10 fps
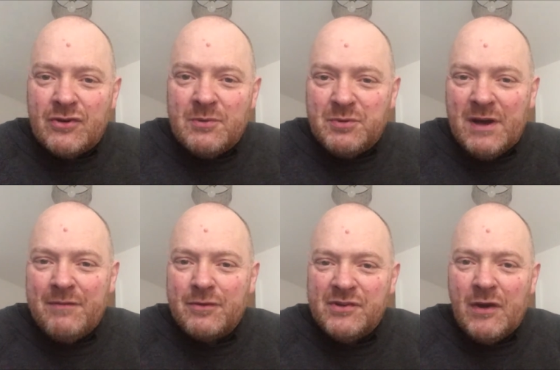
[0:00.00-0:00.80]
groups,
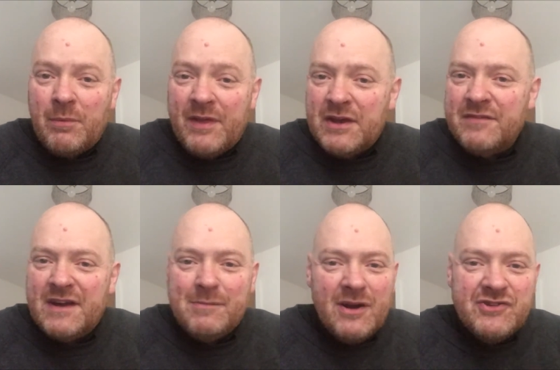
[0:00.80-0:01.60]
whatever who's helped. Thank you
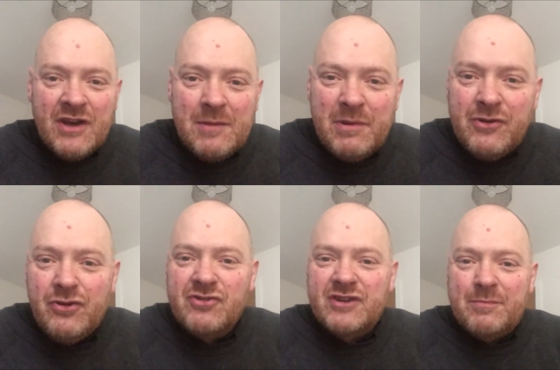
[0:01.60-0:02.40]
very much. Been
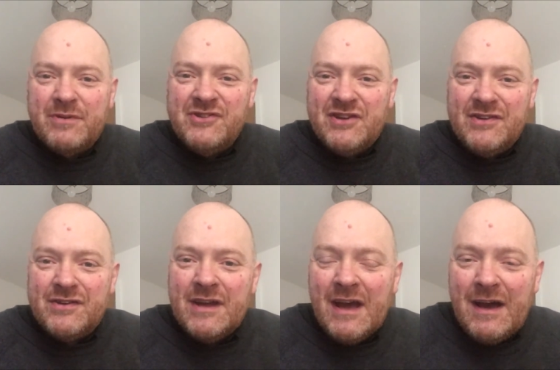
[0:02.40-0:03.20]
hugely appreciated.